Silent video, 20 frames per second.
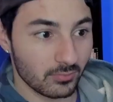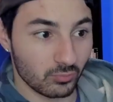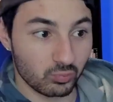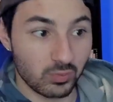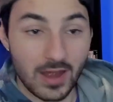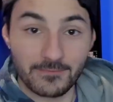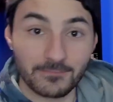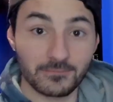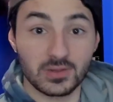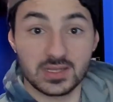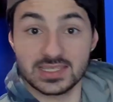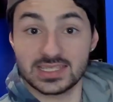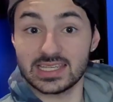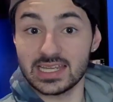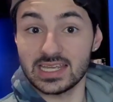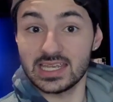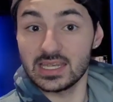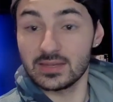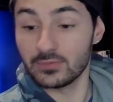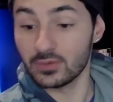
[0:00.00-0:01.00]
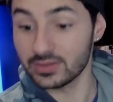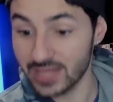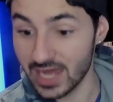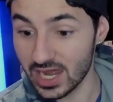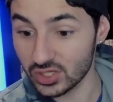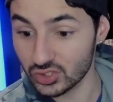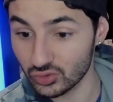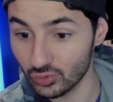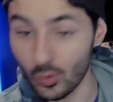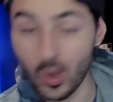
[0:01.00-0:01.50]
Referencing Evil
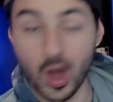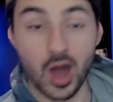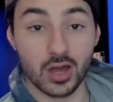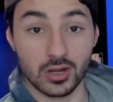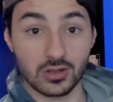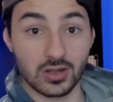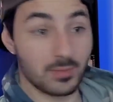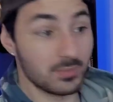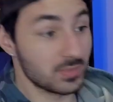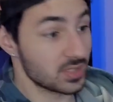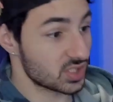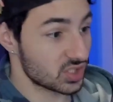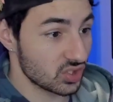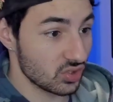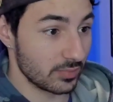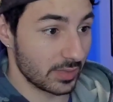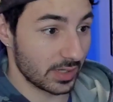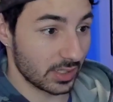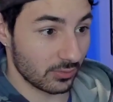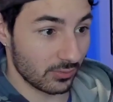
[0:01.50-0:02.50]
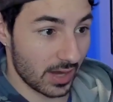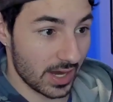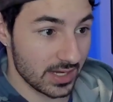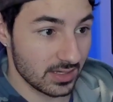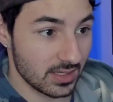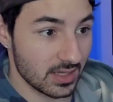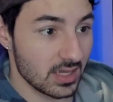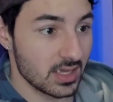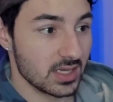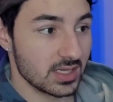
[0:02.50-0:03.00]
Natural Water, I'm assuming, right?
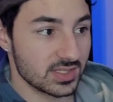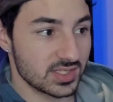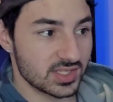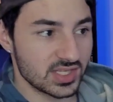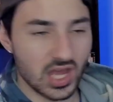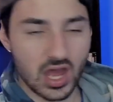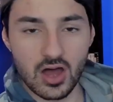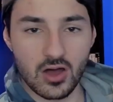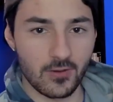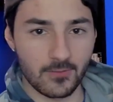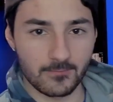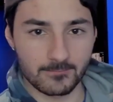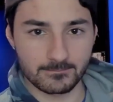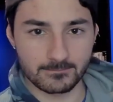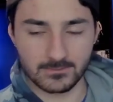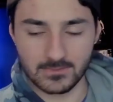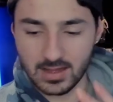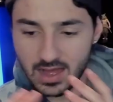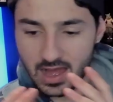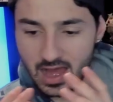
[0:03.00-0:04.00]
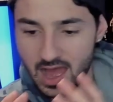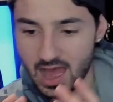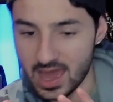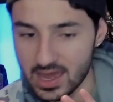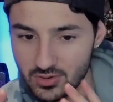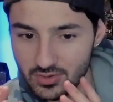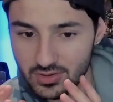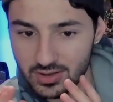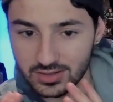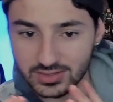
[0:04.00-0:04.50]
So, I
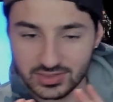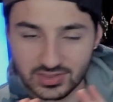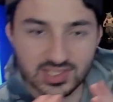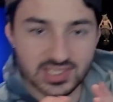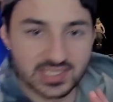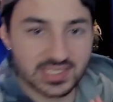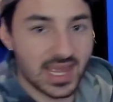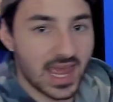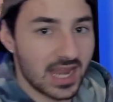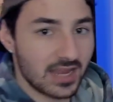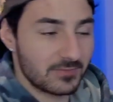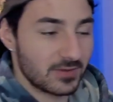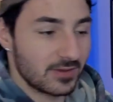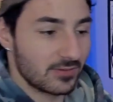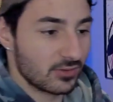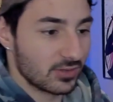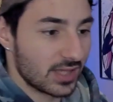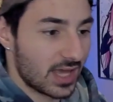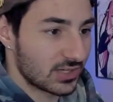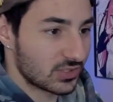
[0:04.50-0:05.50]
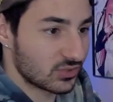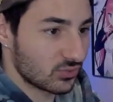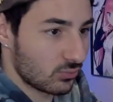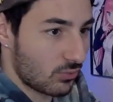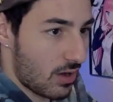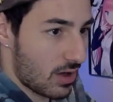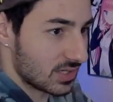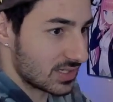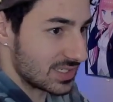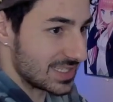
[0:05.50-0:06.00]
don't understand if Evil Natural
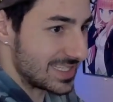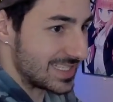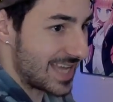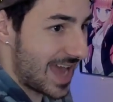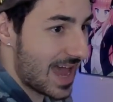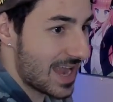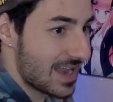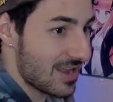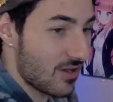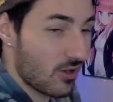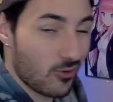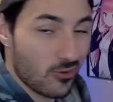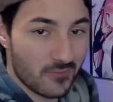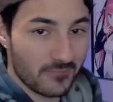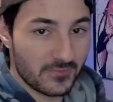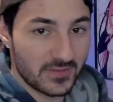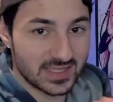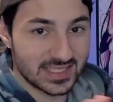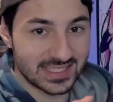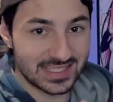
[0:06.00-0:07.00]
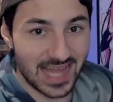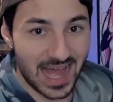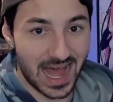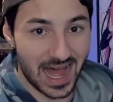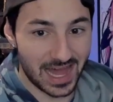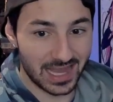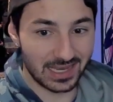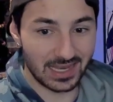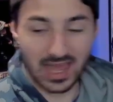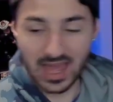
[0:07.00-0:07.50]
Water is dead or if it's
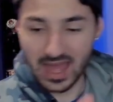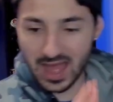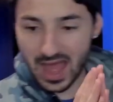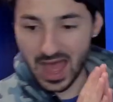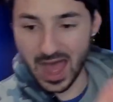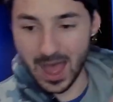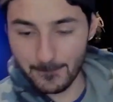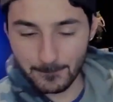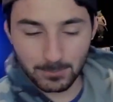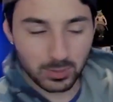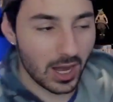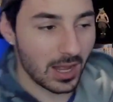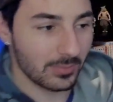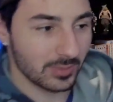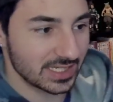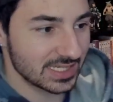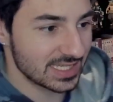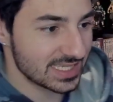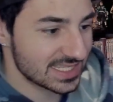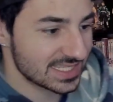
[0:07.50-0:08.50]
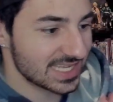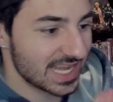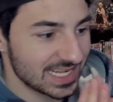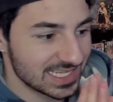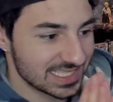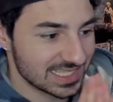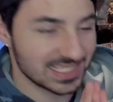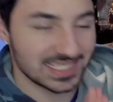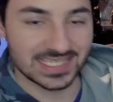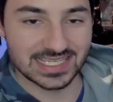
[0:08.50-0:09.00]
not. I'm probably going to say
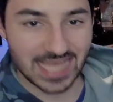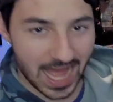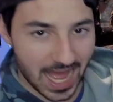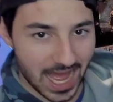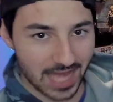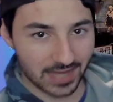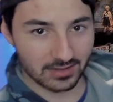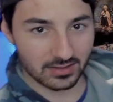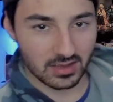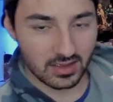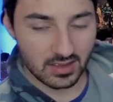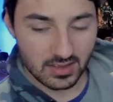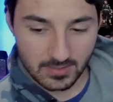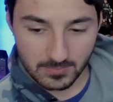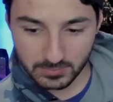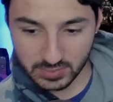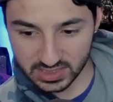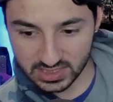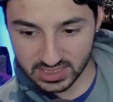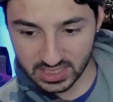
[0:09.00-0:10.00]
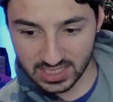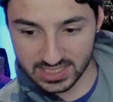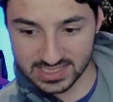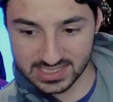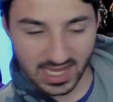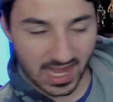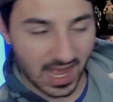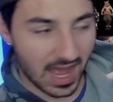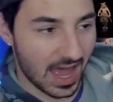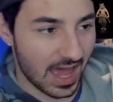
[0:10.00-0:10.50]
it's not
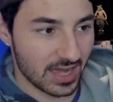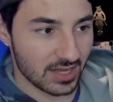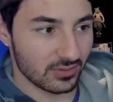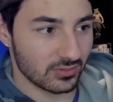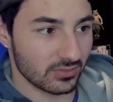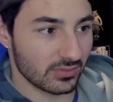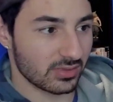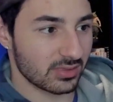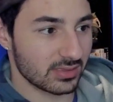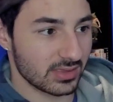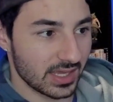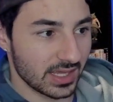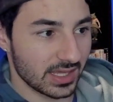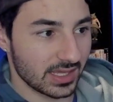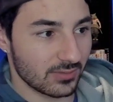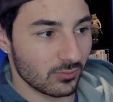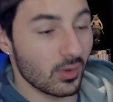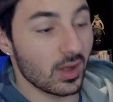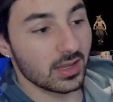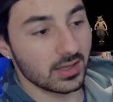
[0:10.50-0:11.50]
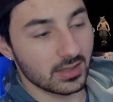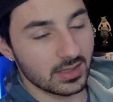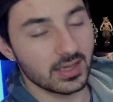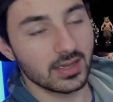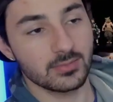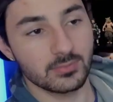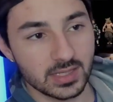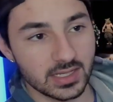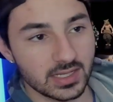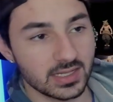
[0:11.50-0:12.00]
because I don't think, well,
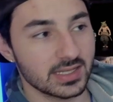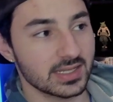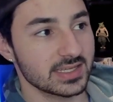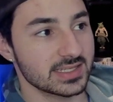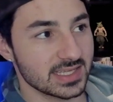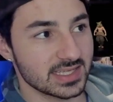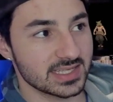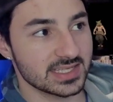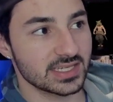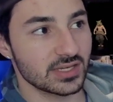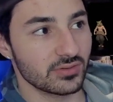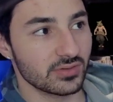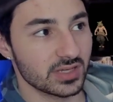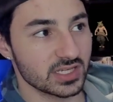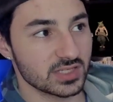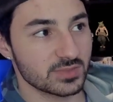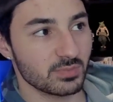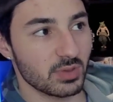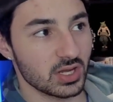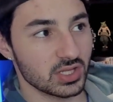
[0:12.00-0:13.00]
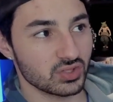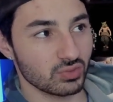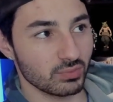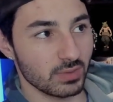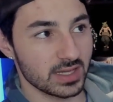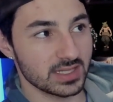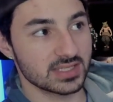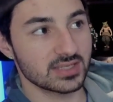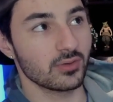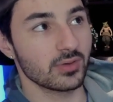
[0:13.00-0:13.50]
I mean, it is a serious punch,
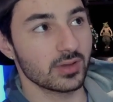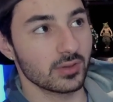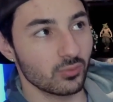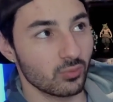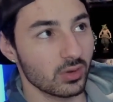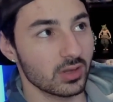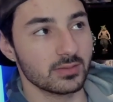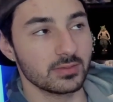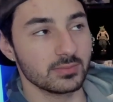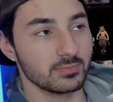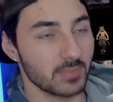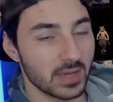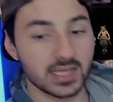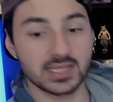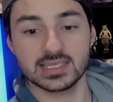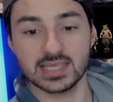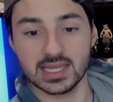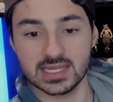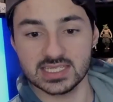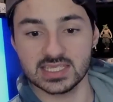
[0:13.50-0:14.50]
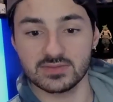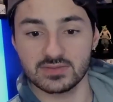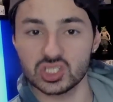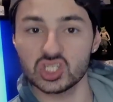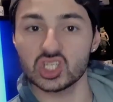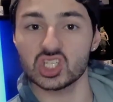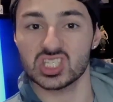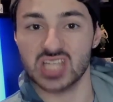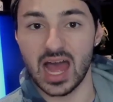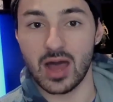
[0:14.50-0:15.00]
right? So it would make sense if it
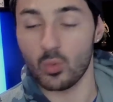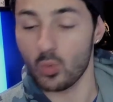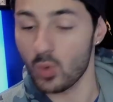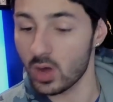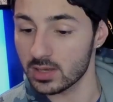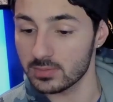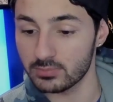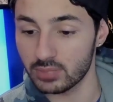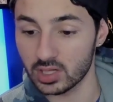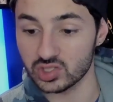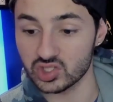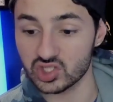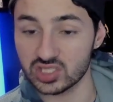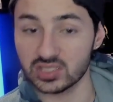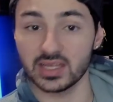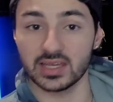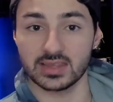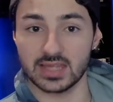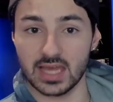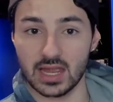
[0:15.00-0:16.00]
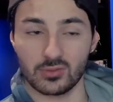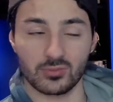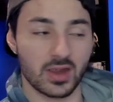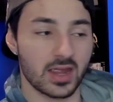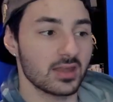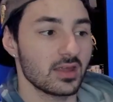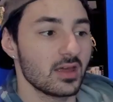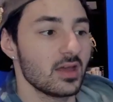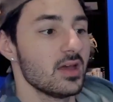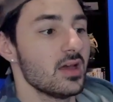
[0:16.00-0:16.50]
just got one punched like that,
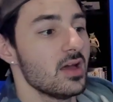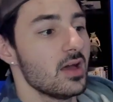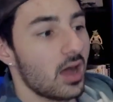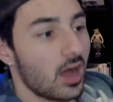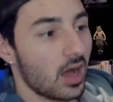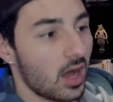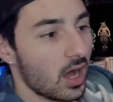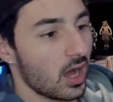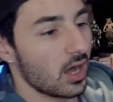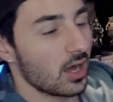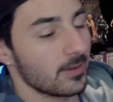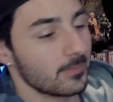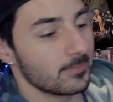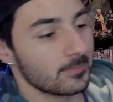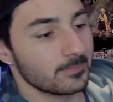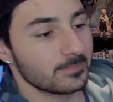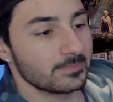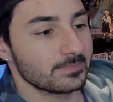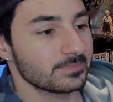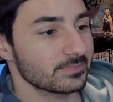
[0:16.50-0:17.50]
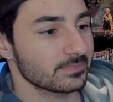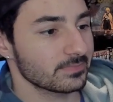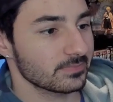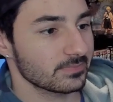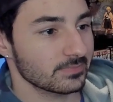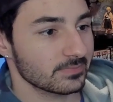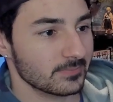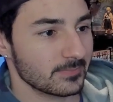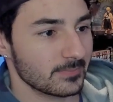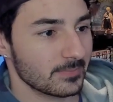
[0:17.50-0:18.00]
right? Um,
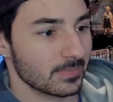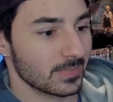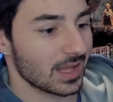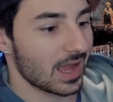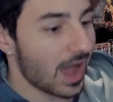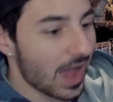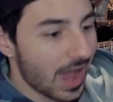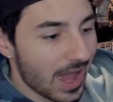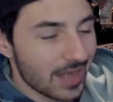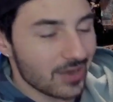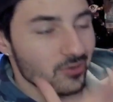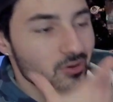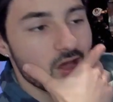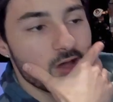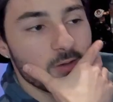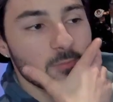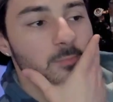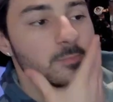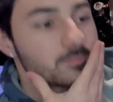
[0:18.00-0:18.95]
I don't know.